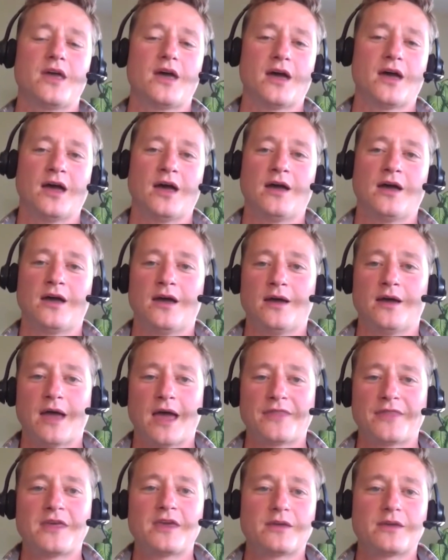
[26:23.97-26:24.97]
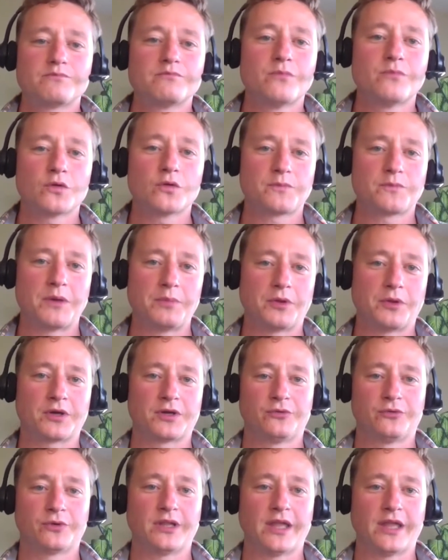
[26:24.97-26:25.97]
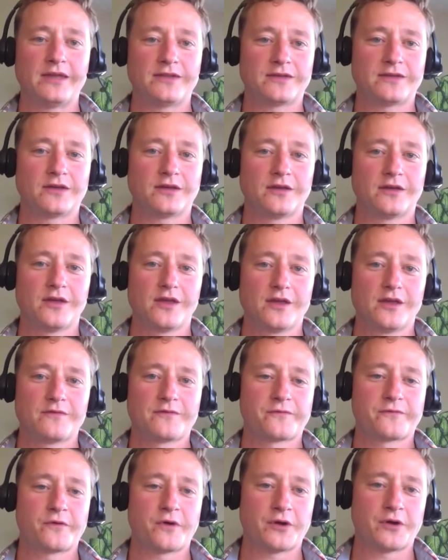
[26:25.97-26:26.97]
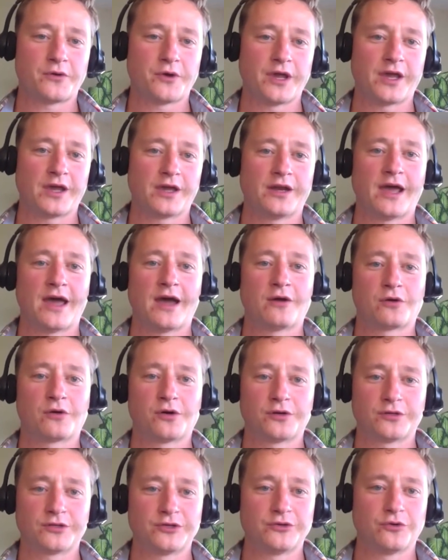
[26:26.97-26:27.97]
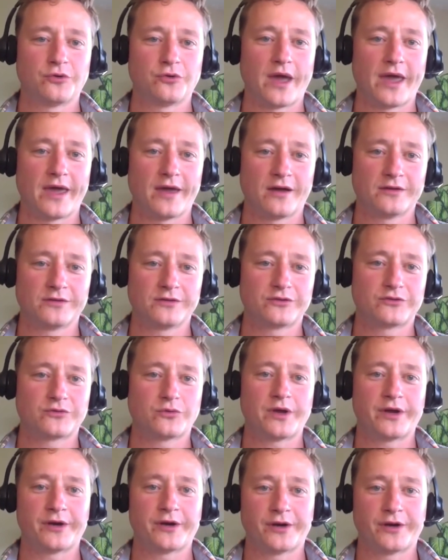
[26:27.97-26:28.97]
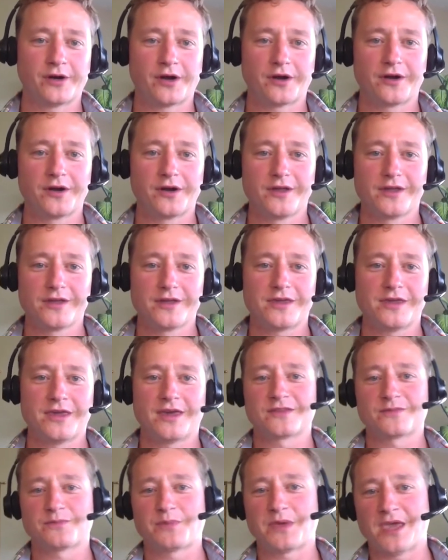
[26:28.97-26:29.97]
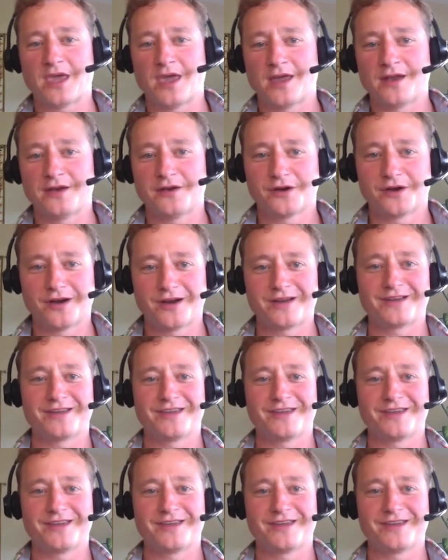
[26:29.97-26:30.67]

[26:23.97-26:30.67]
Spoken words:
I think most people can relate to frittering an hour or two away on Twitter or ESPN, or